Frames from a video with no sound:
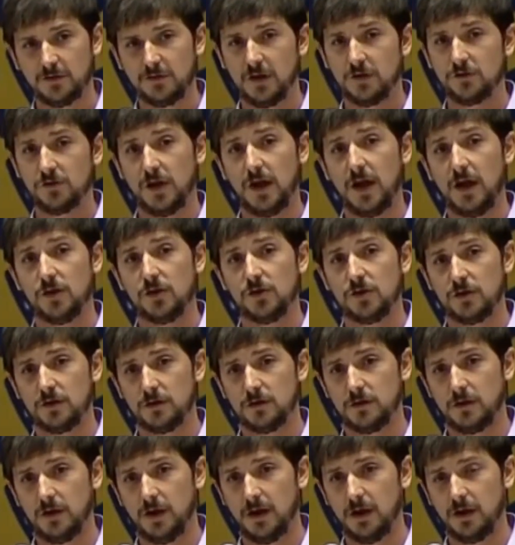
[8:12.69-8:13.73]

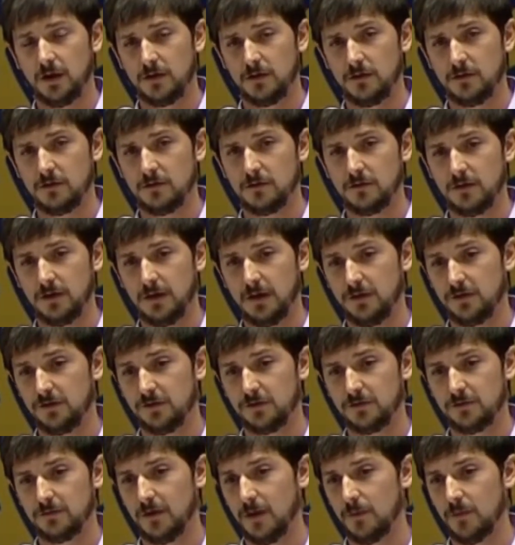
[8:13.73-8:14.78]
education. And
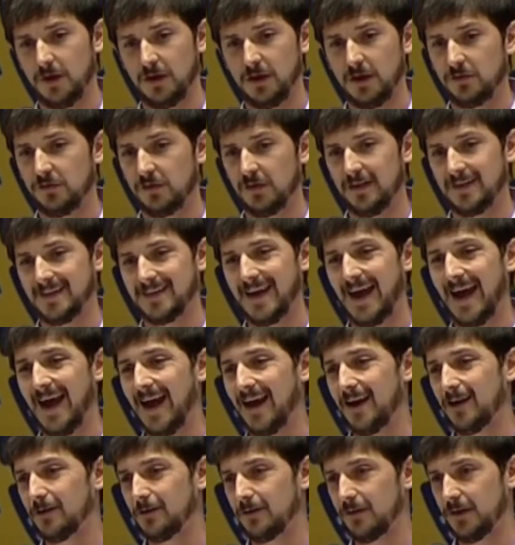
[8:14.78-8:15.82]
it's an
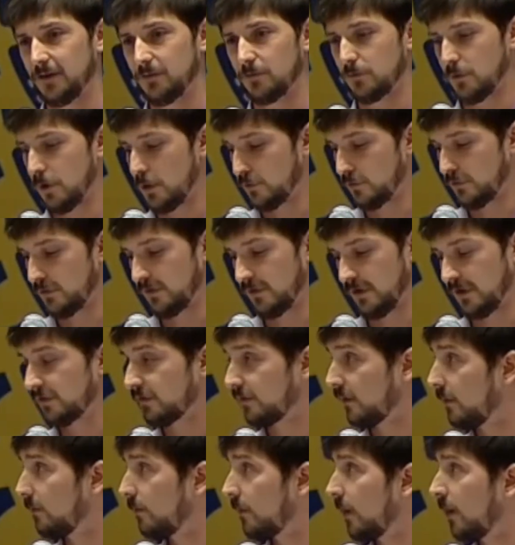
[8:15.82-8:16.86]
entirely rote
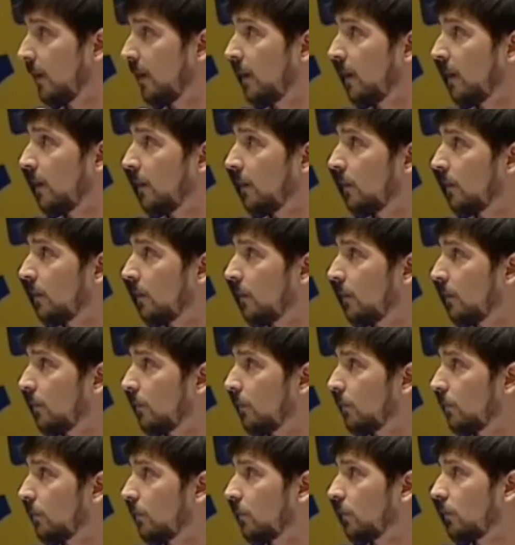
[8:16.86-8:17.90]
system.
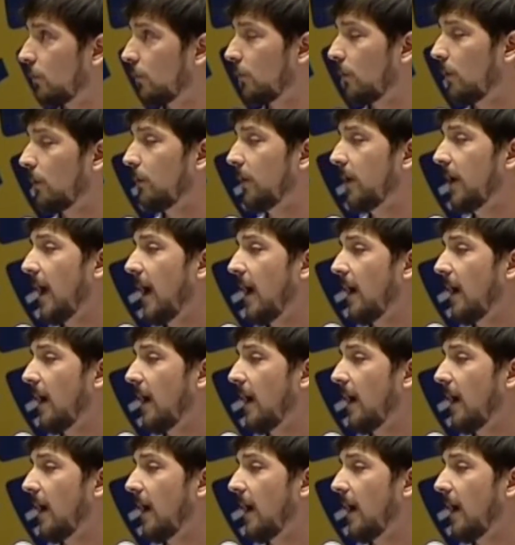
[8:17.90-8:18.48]
So what we